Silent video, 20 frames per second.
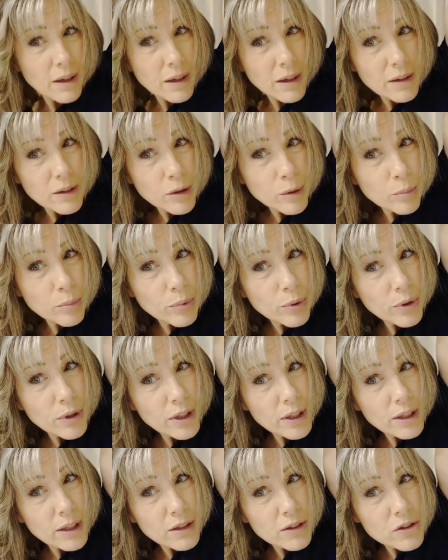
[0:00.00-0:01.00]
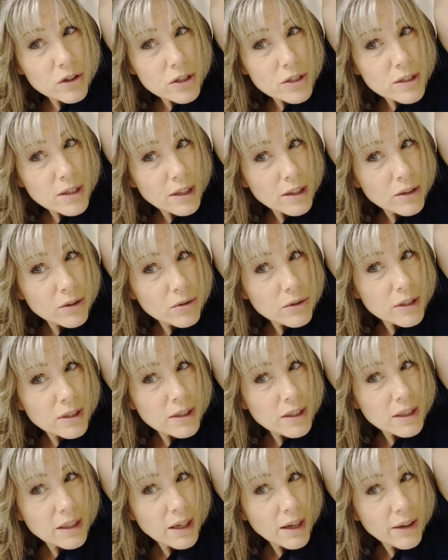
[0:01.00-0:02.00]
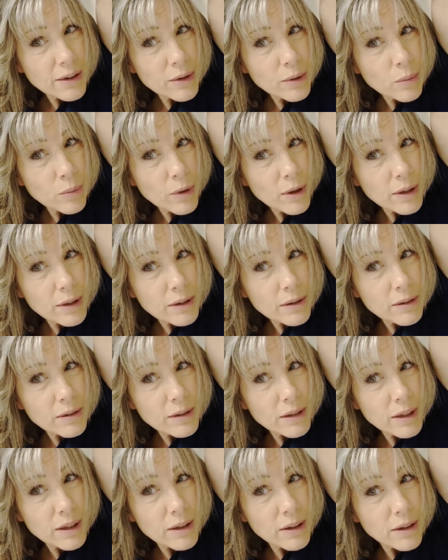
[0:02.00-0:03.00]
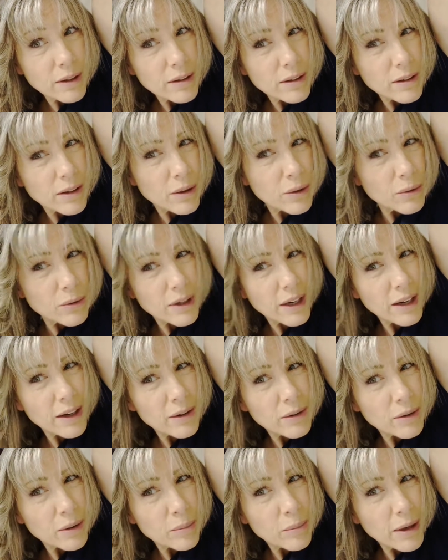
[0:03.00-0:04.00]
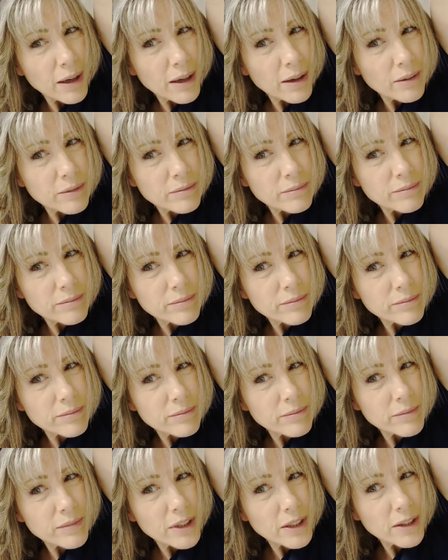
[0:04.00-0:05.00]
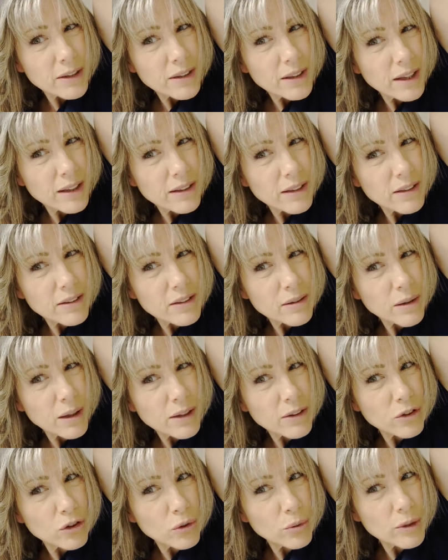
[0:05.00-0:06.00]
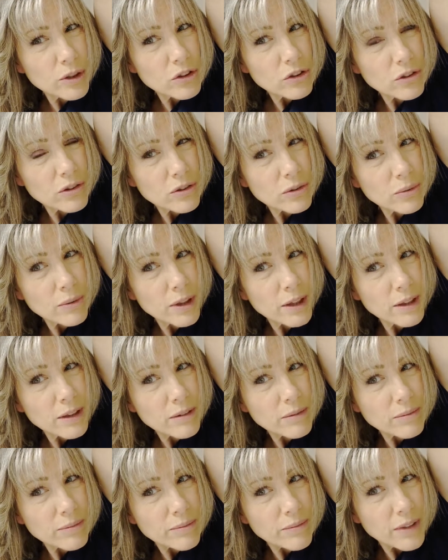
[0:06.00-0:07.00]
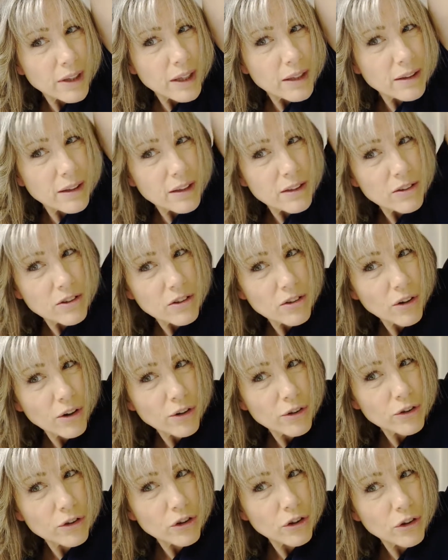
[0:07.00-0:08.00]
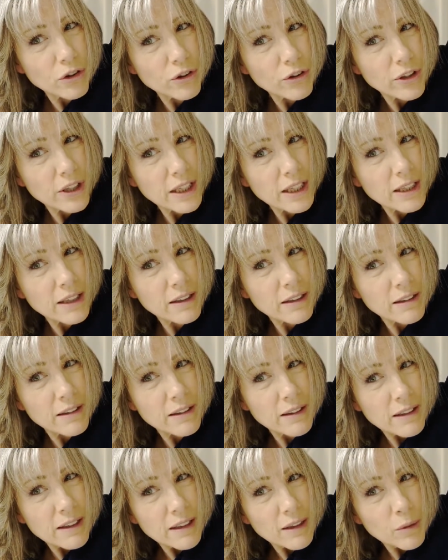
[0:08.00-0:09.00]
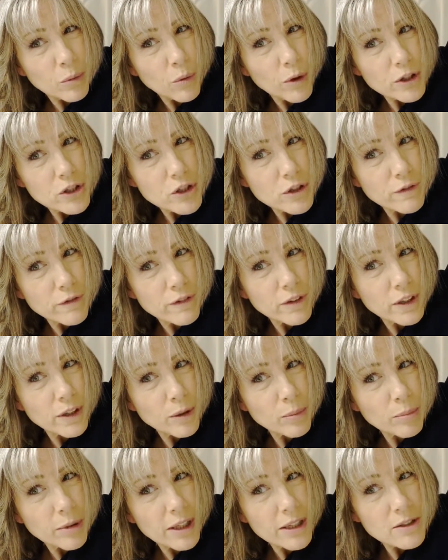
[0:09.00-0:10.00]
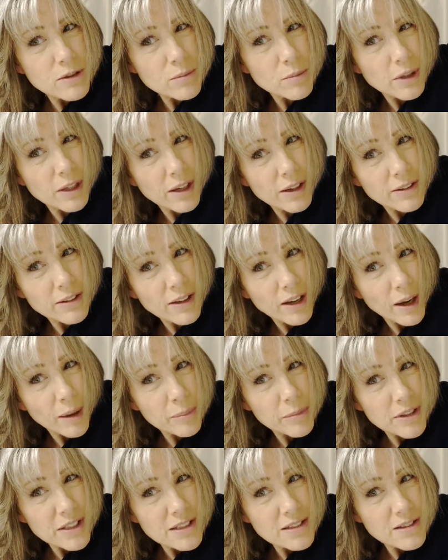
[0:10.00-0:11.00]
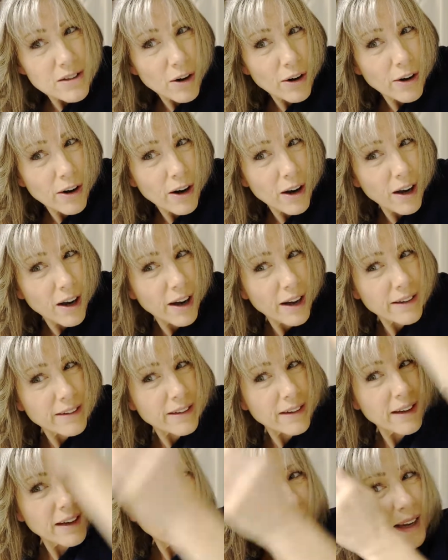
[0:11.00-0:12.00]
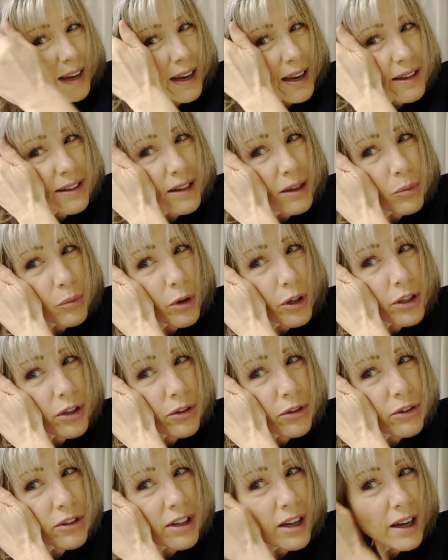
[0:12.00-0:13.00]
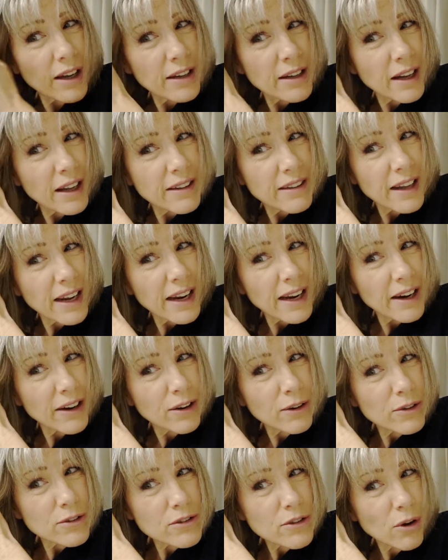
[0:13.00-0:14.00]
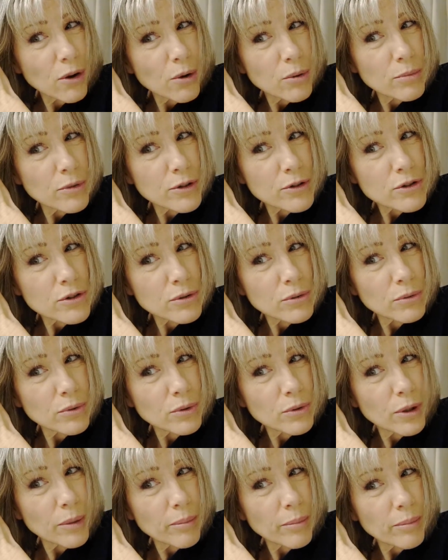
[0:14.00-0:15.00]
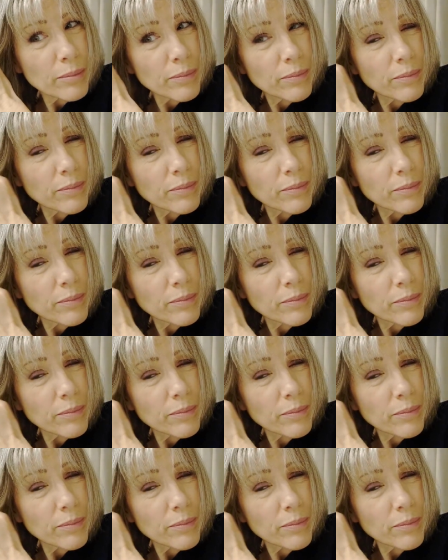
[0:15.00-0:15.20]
and you'll put it in just like you did the other one. Here, go down about, mm, look at that, that's like two inches, right? And then start turning. Watch your finger placement on top. These are hot. And then when you're done and the hair is almost through the,